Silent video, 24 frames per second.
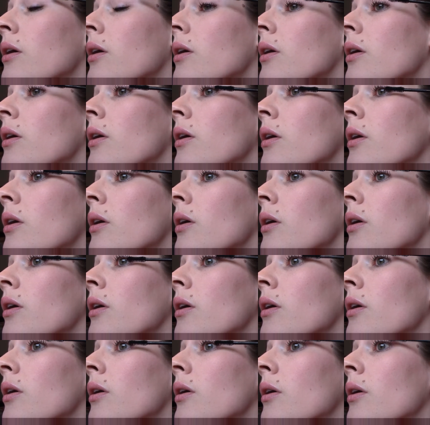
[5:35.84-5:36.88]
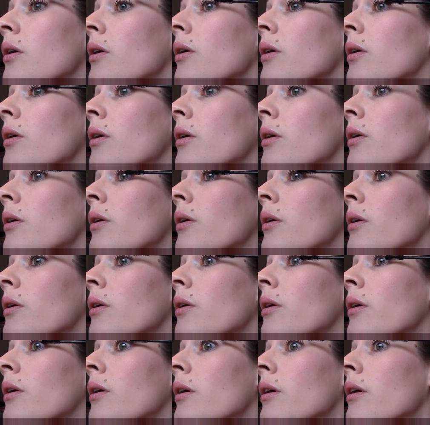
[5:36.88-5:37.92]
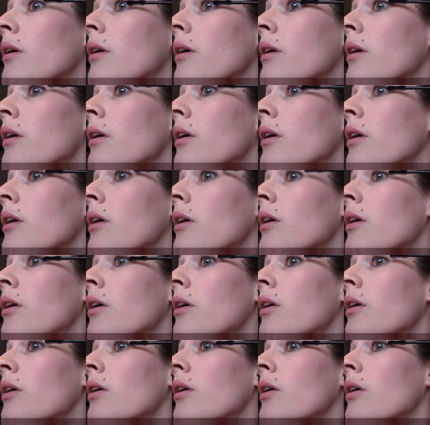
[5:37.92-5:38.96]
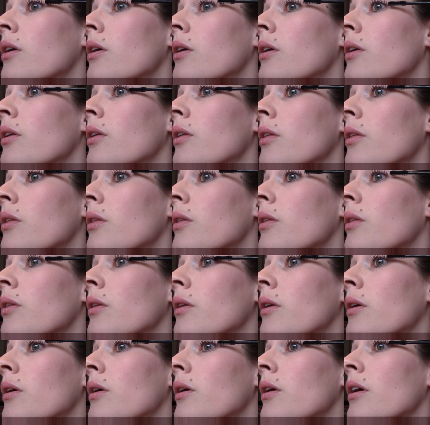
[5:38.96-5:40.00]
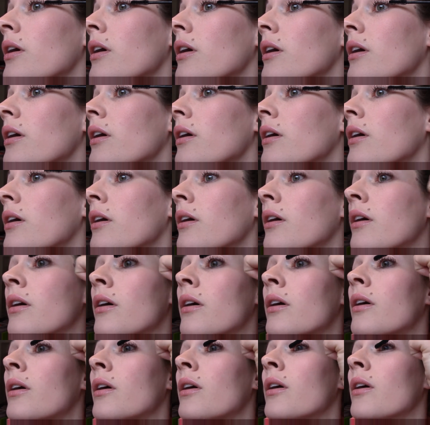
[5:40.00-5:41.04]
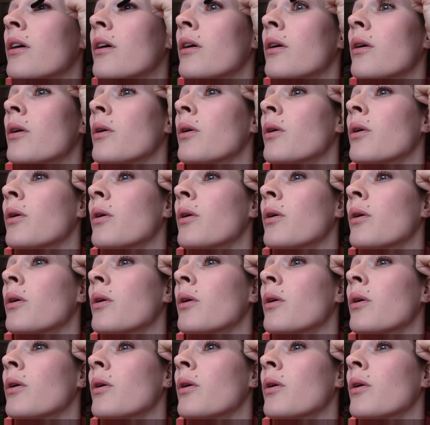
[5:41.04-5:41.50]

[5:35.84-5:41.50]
[no speech]